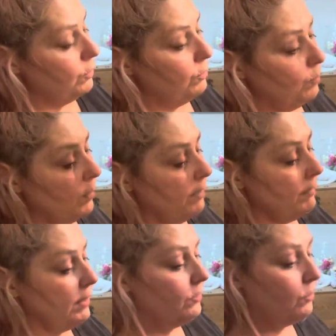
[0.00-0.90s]
one of
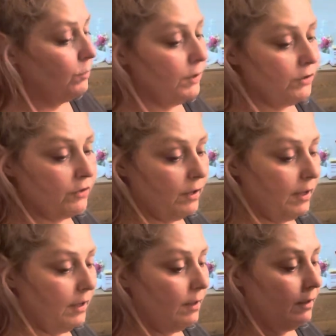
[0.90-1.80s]
these to each
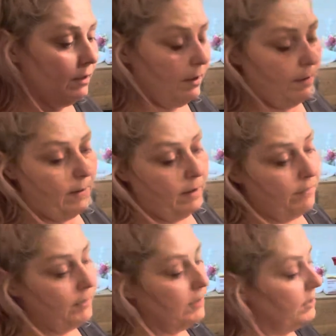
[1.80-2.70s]
side of
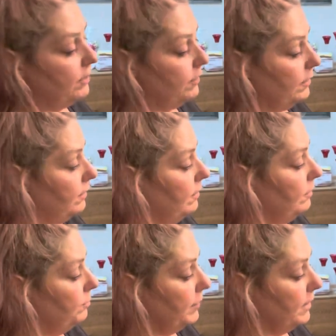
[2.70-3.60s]
the interior,
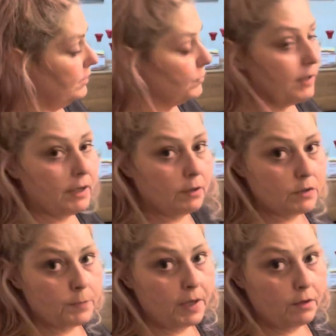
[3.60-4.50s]
because right now it's
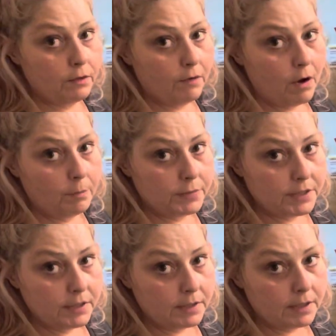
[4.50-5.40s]
made out of
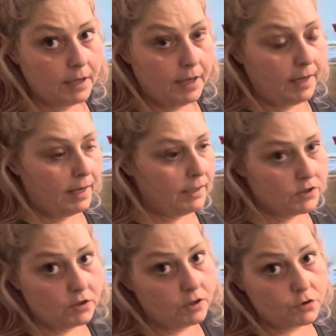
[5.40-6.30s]
composite and
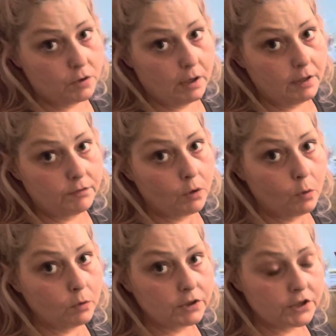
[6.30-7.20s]
it's not strong enough to
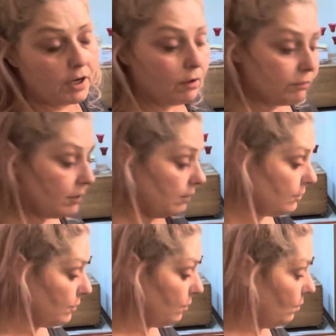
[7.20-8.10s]
hold a shelf.
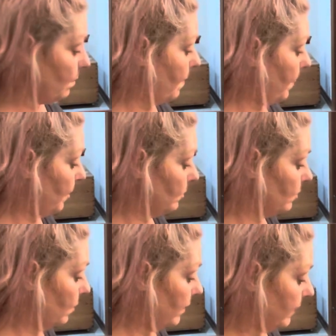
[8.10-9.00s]
So those will
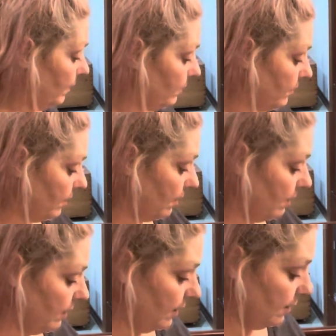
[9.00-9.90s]
go on the outside,
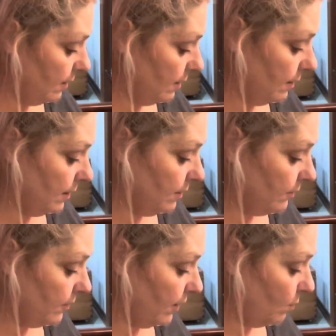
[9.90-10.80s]
on the
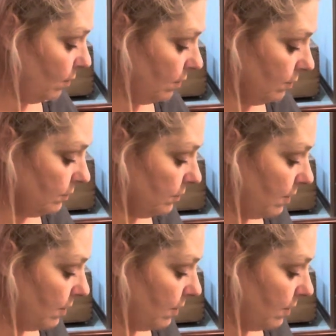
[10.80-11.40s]
inside walls.